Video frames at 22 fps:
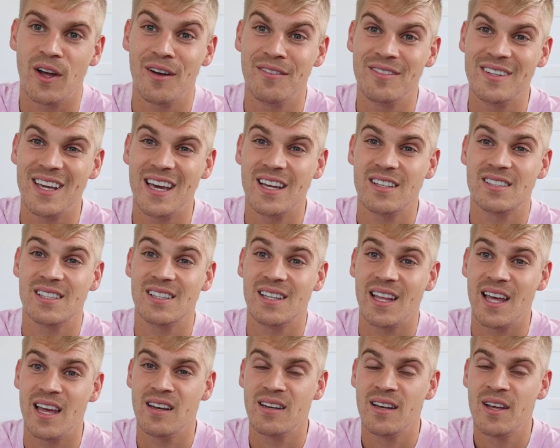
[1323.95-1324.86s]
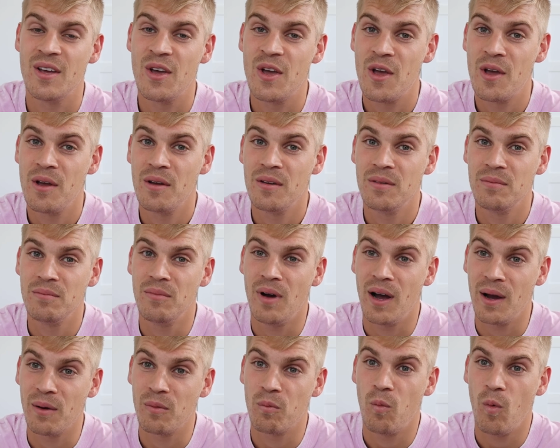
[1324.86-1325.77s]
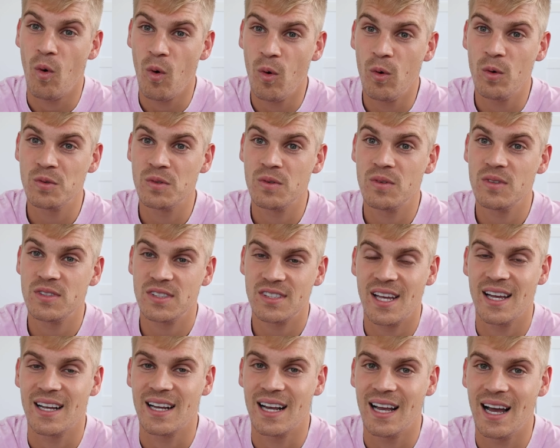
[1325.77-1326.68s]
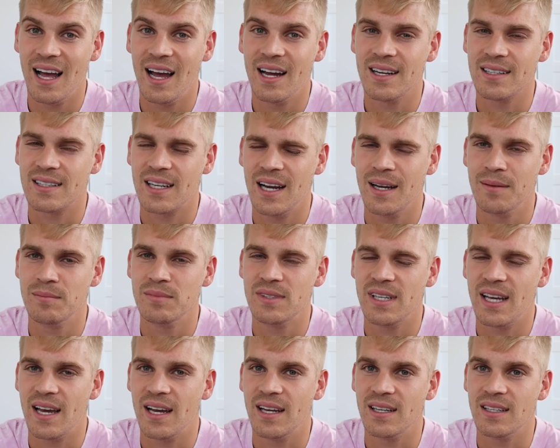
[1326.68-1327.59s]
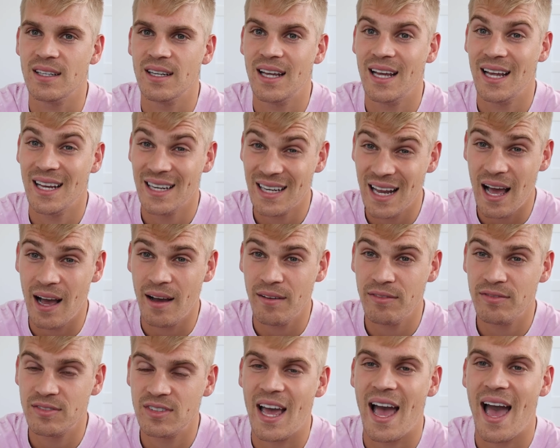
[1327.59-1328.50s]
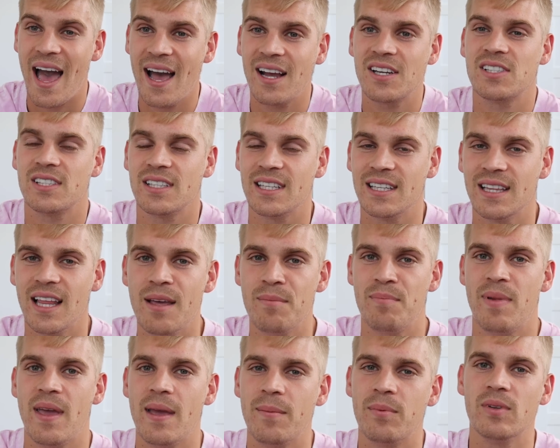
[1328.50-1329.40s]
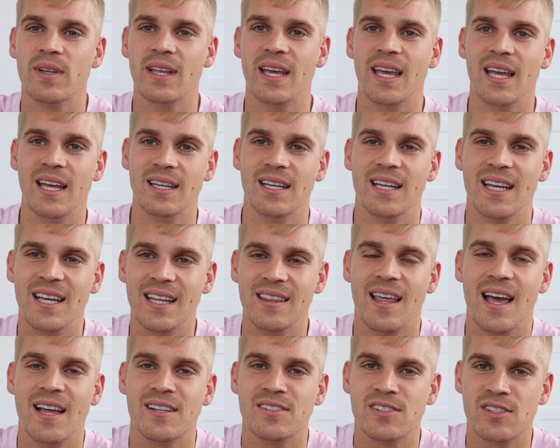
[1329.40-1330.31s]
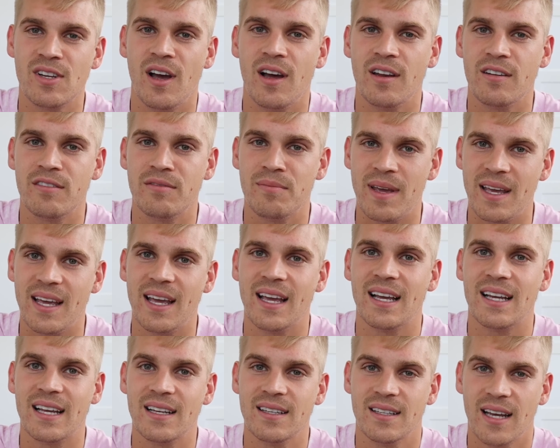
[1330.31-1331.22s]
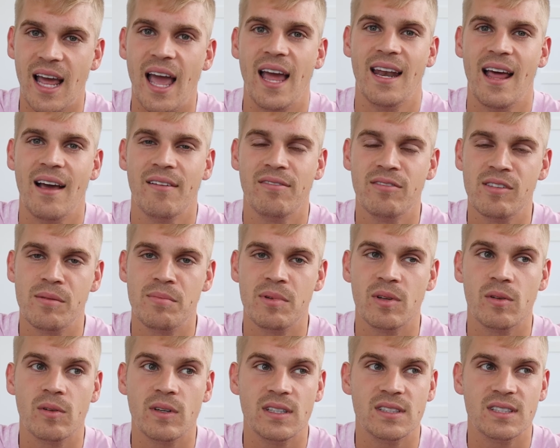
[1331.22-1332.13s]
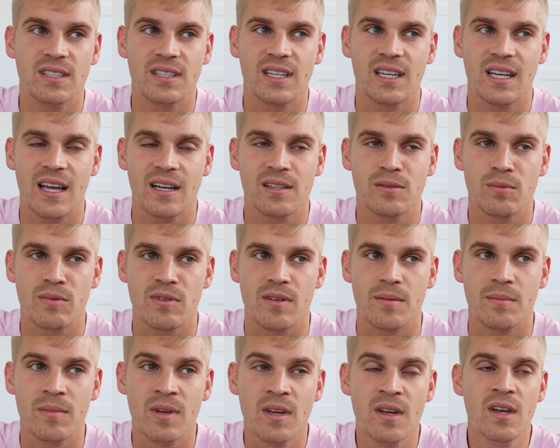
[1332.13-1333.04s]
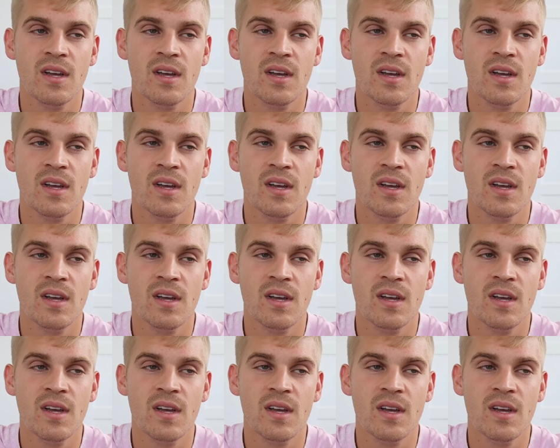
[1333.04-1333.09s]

I've yet to let my walls and guard come down enough to actually let people in that side of me and have the ability to connect with them.